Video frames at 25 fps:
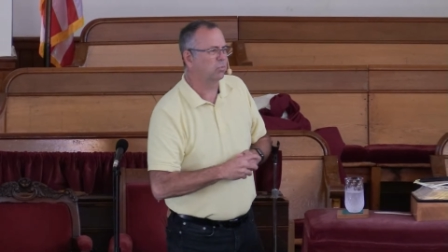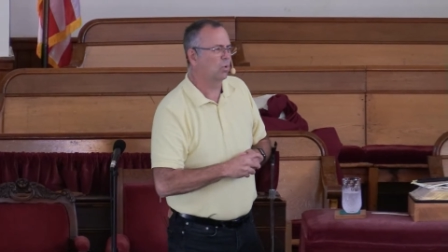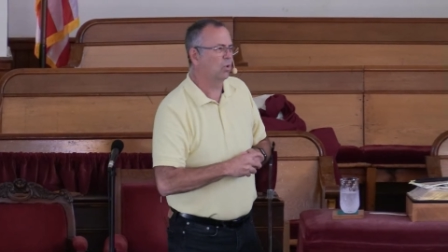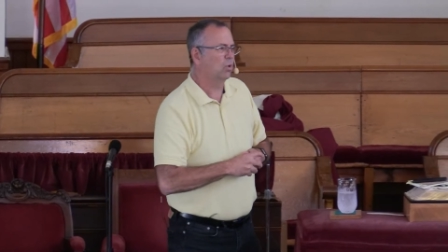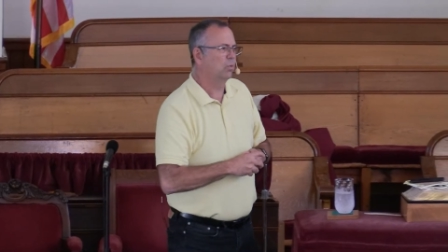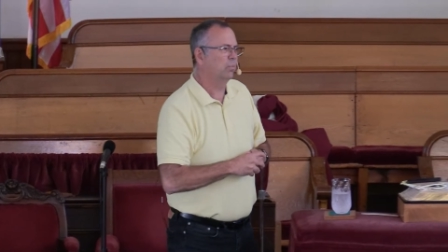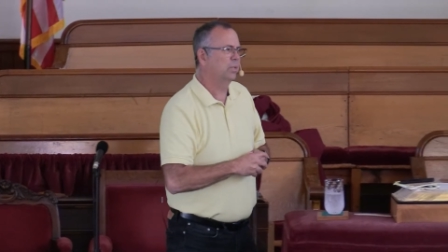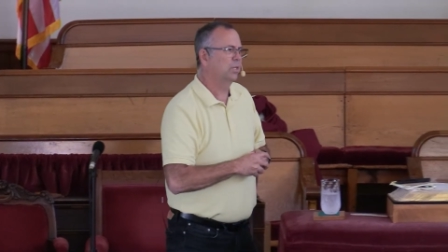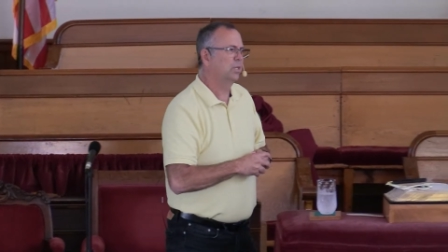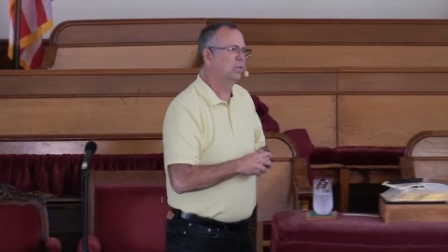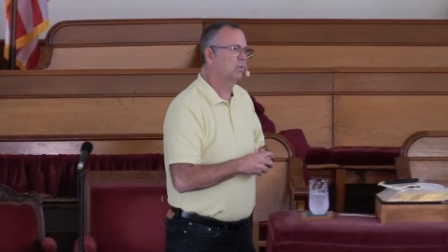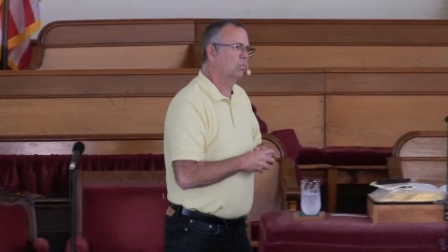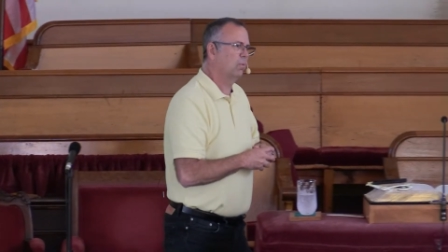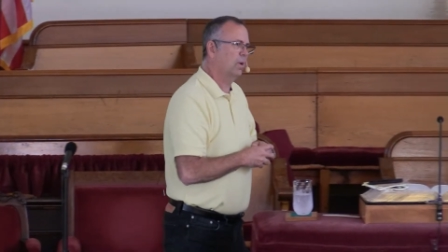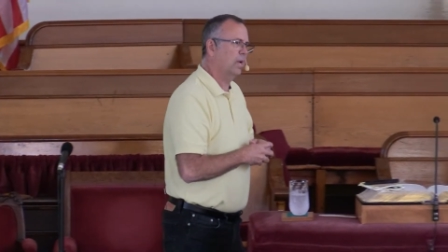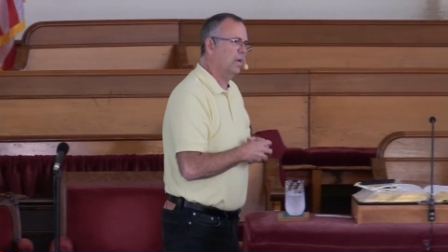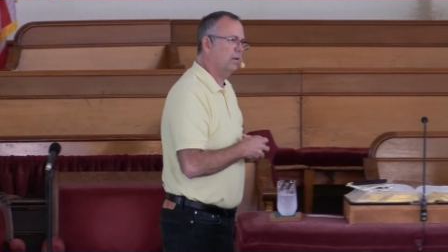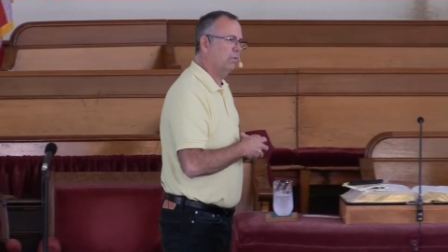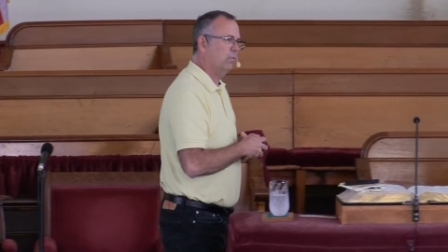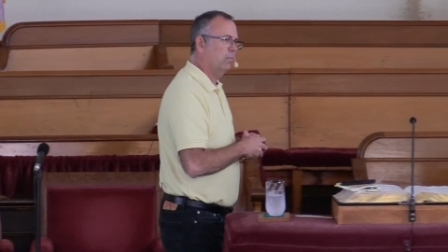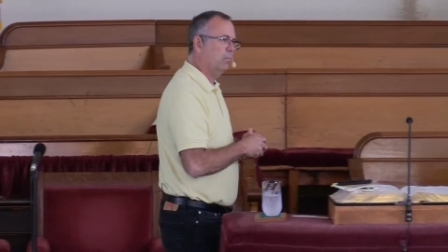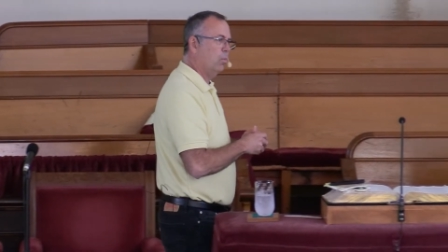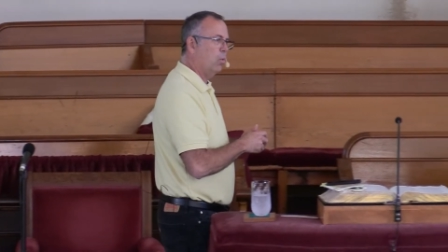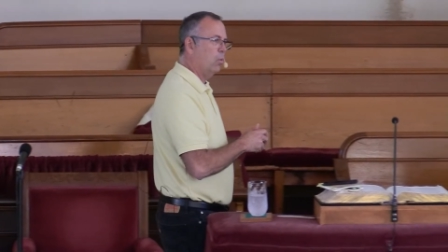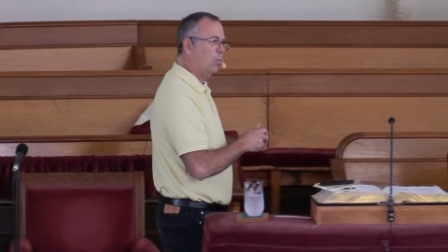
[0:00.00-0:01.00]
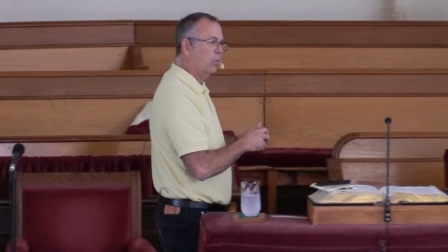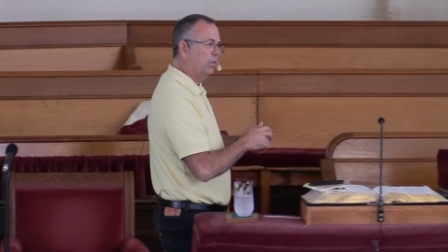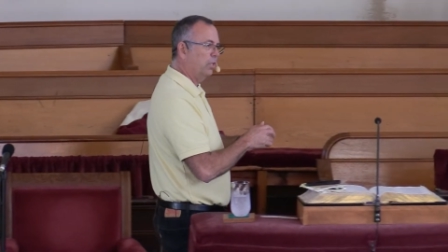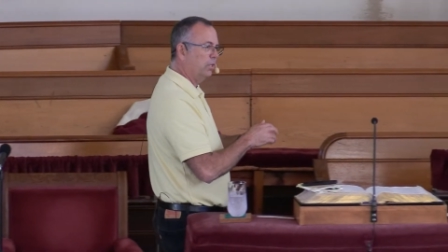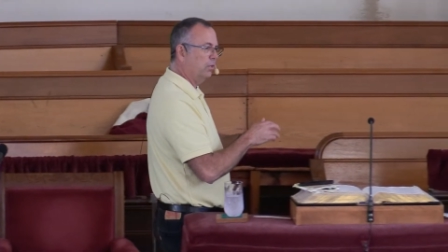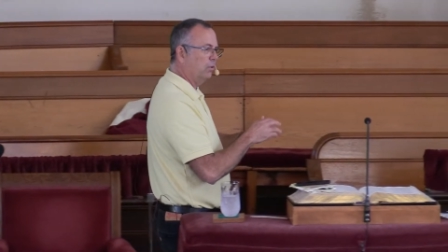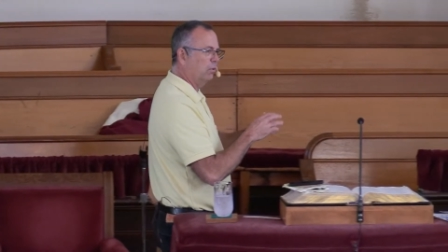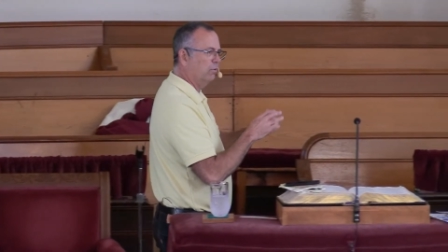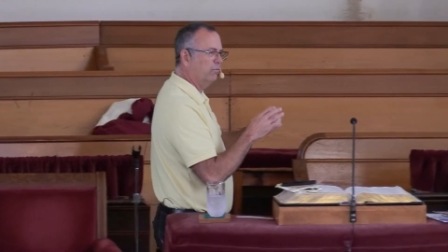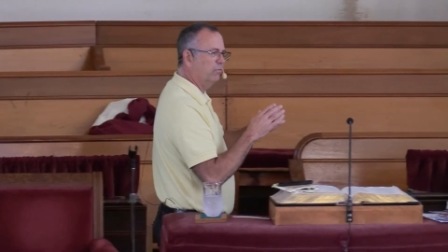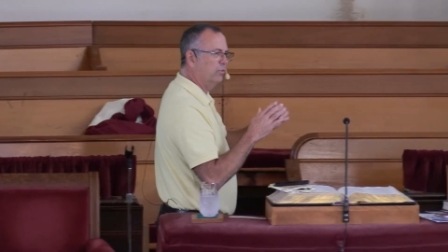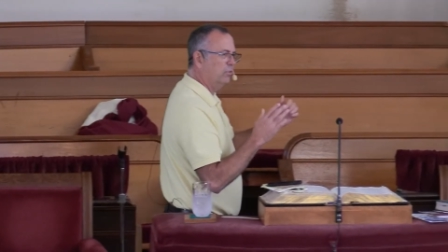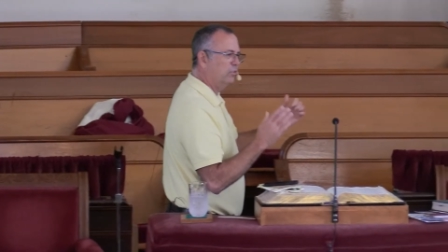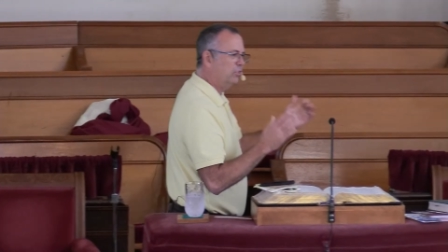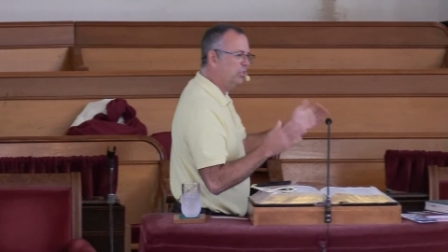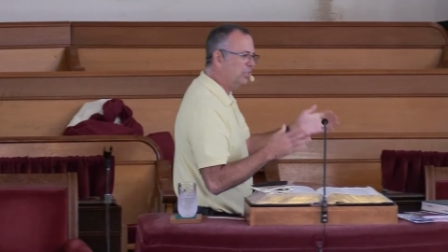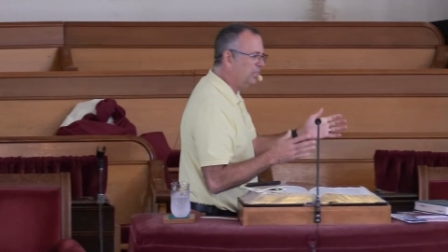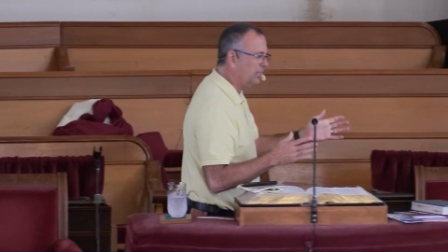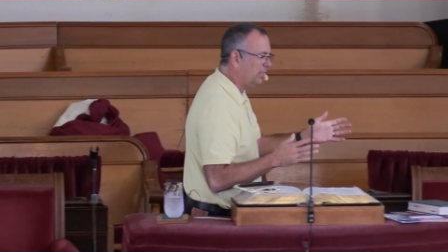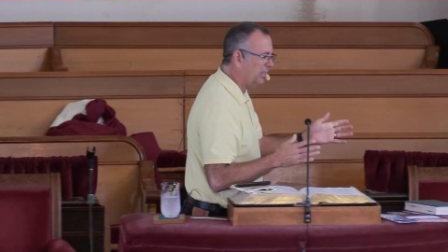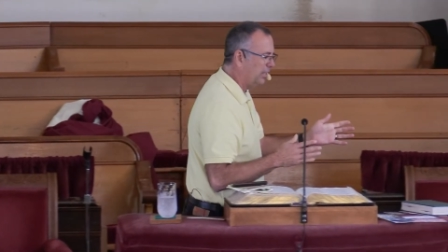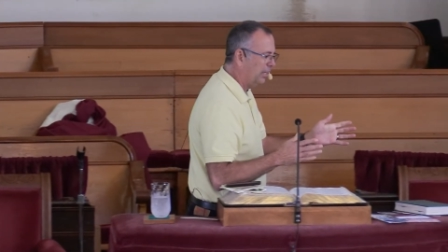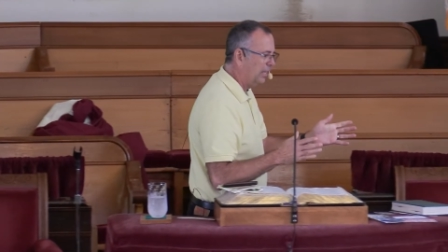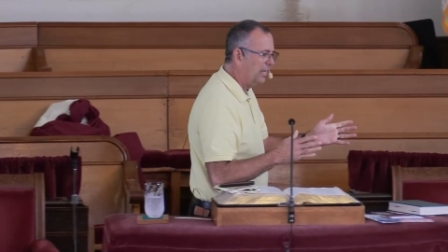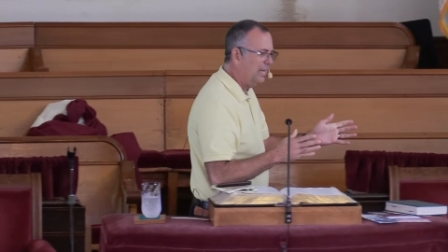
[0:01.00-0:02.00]
roaming around mourning her
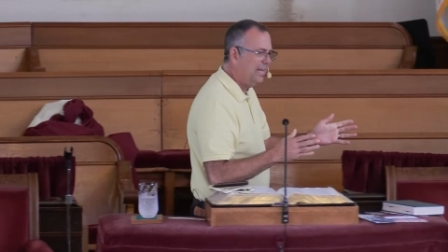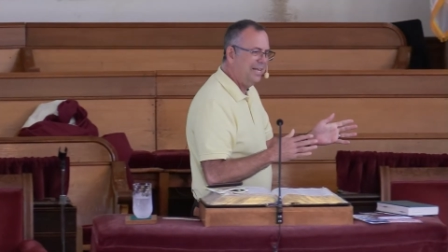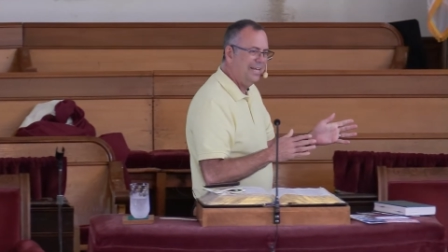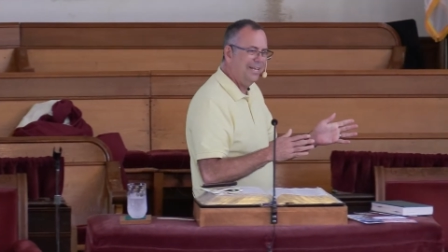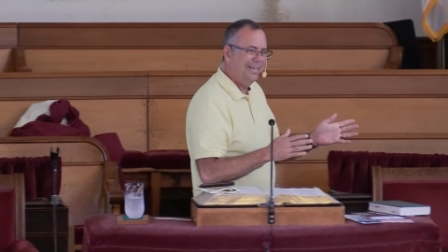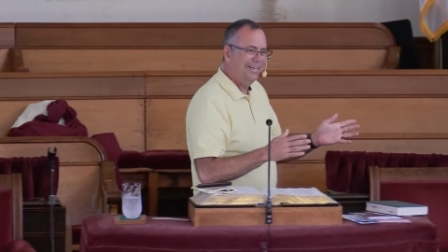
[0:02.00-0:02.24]
virginity.